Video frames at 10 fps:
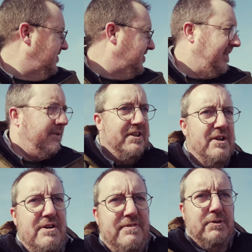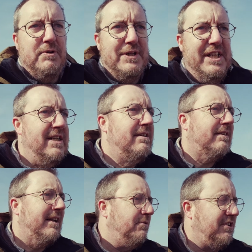So I don't know if I'll do any
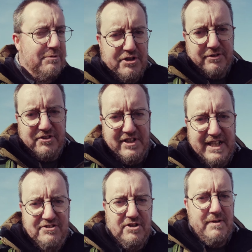close-up shots today,